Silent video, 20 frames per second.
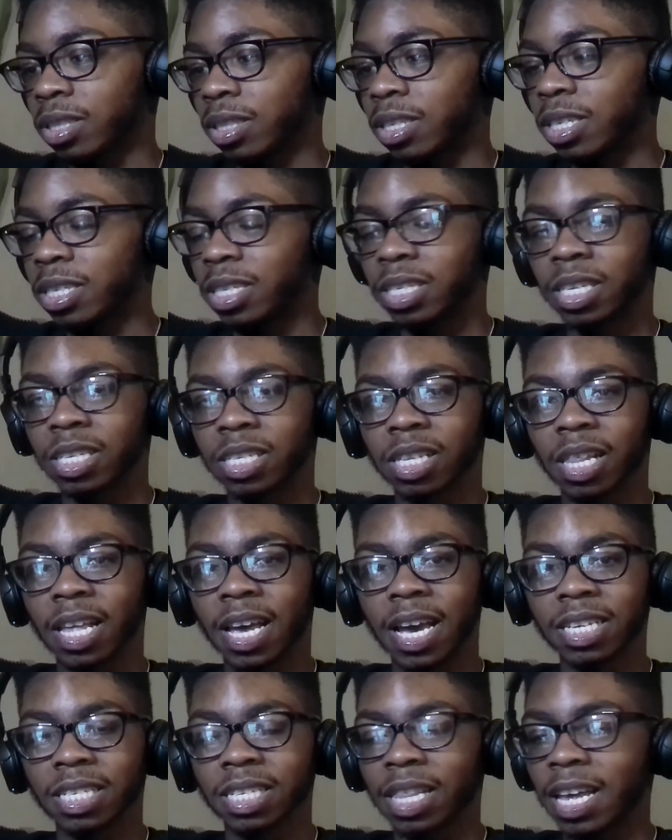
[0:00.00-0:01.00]
This is his
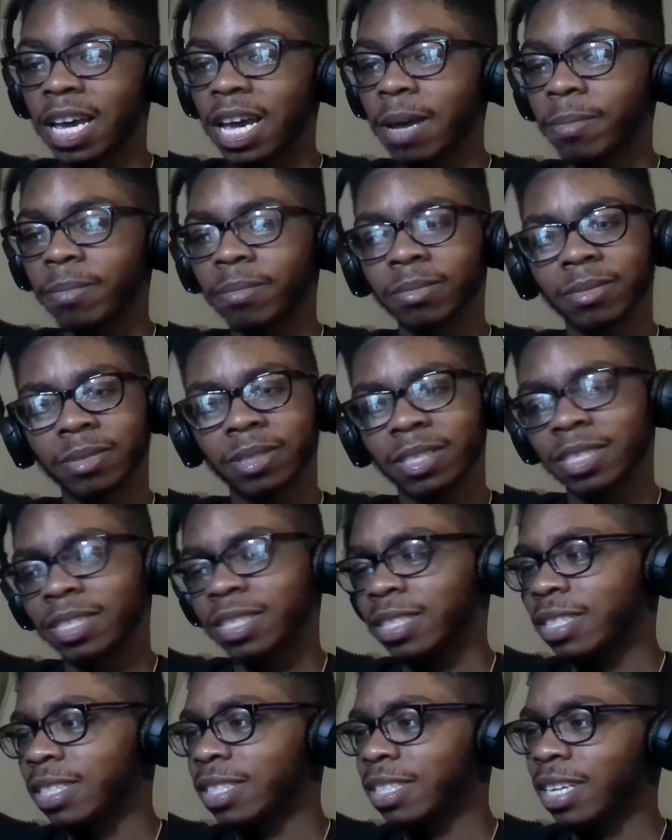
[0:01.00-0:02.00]
last lap.
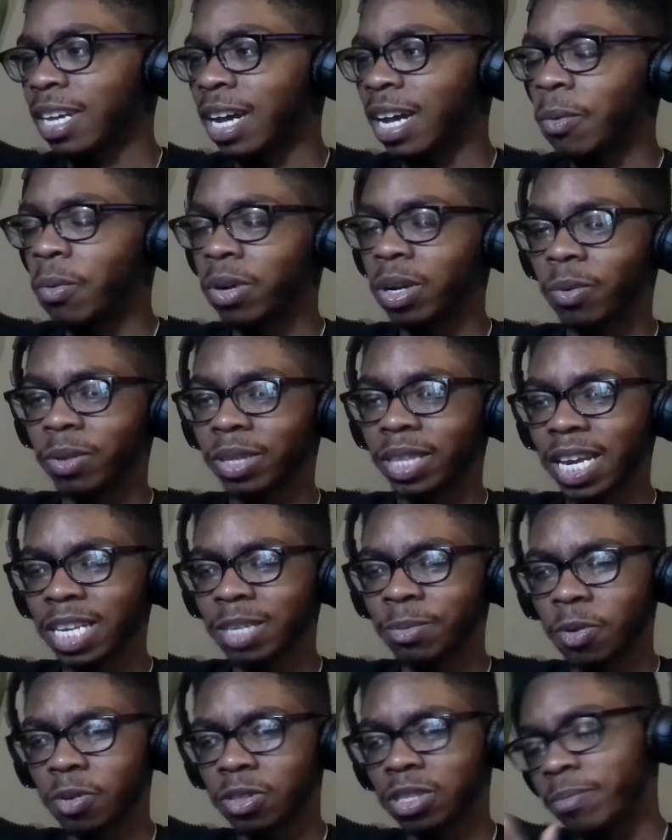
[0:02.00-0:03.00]
I wonder what
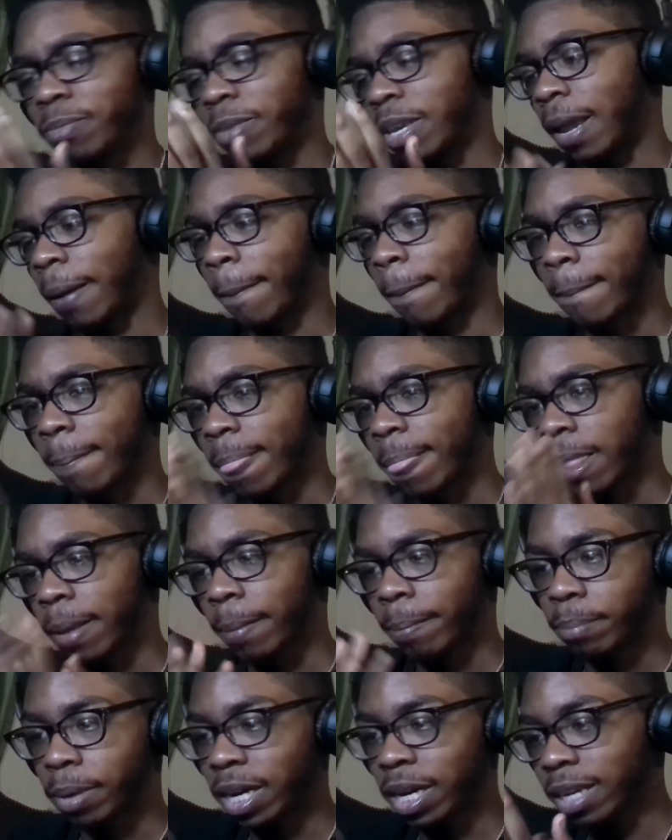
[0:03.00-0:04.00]
that's supposed to mean.
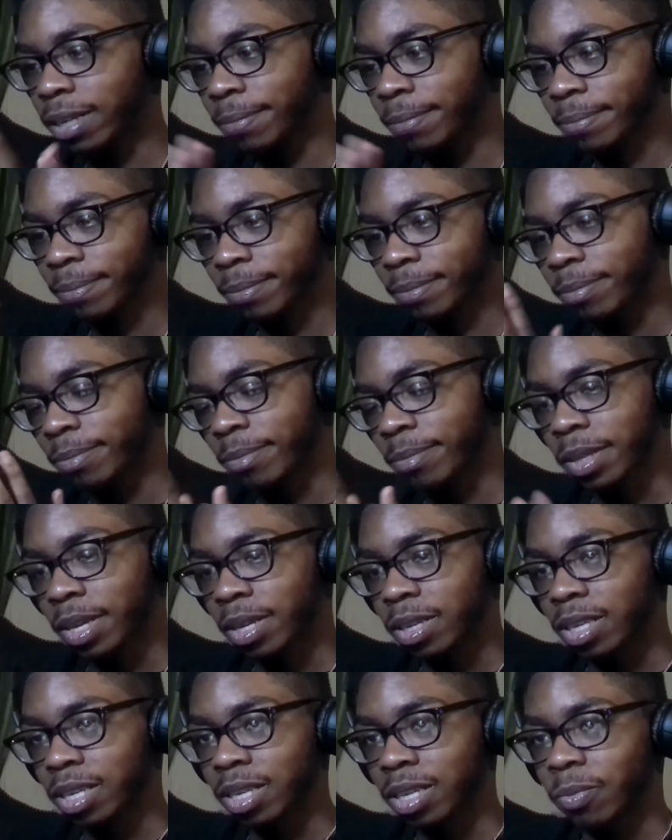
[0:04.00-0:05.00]
But
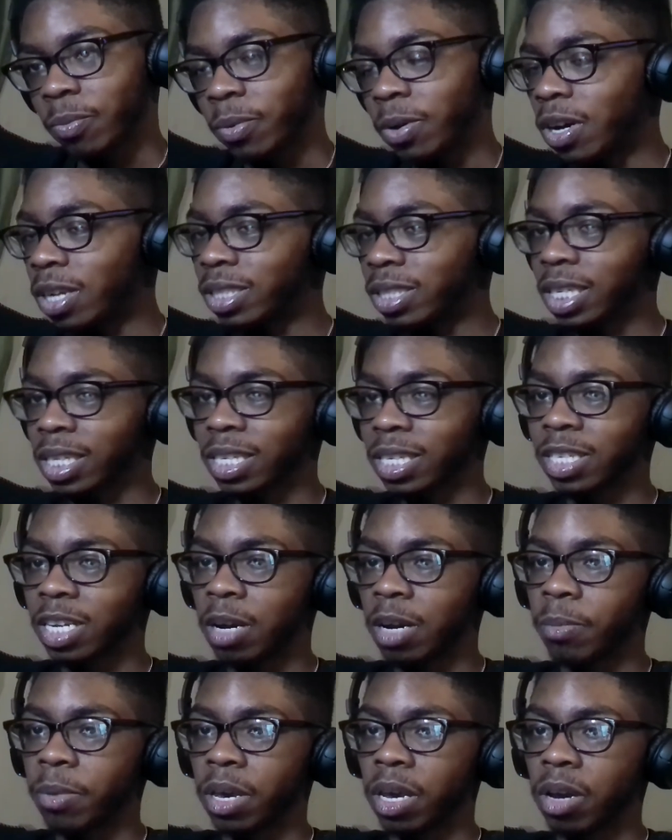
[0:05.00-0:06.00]
we're going to check this
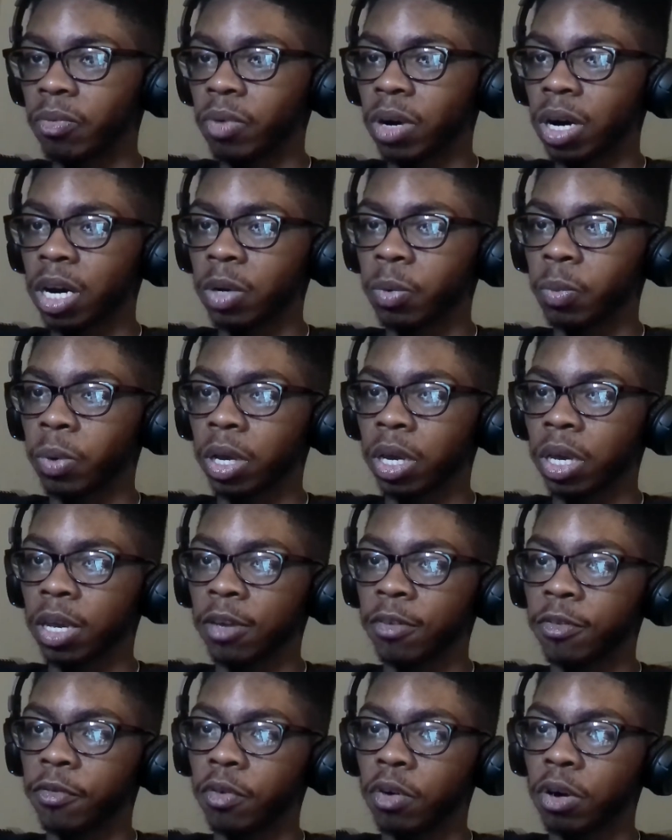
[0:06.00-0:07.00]
out, man. Rod
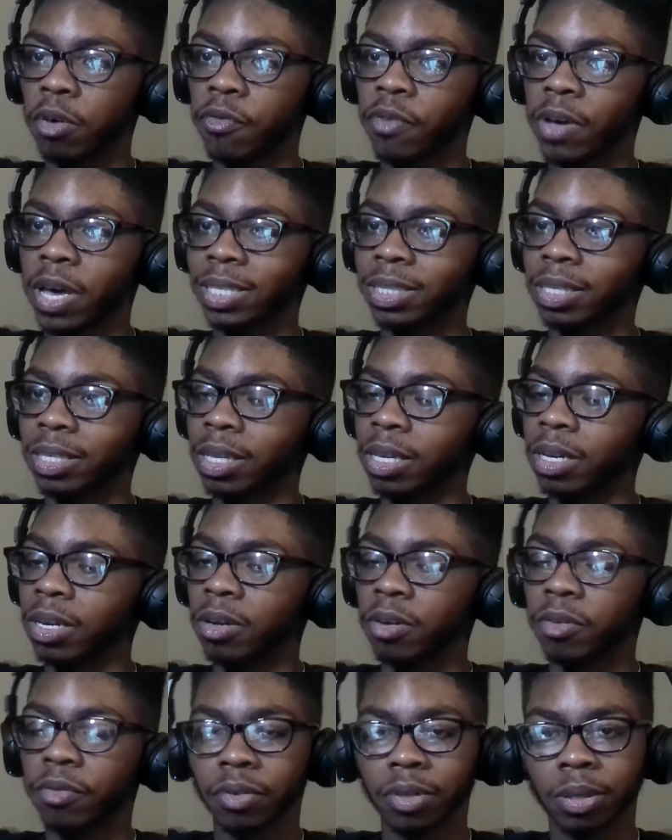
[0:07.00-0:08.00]
Wave, Fall Fast in
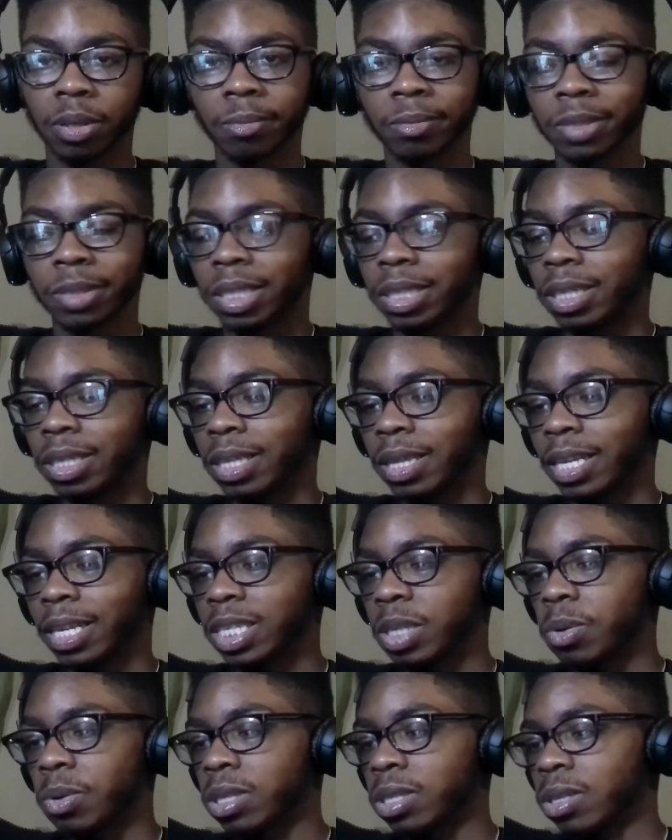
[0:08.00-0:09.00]
Love.
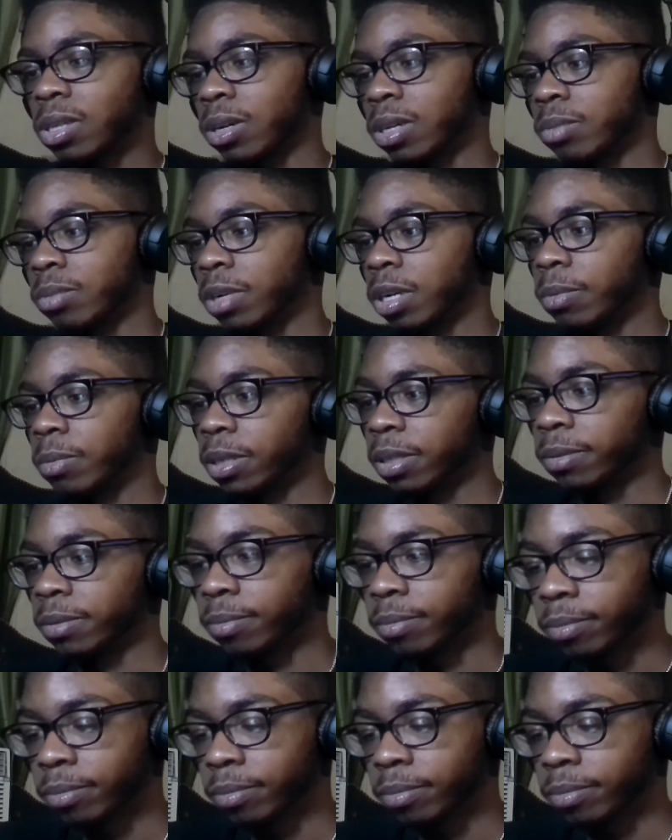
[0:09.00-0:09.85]
Let's see what he's talking about, man.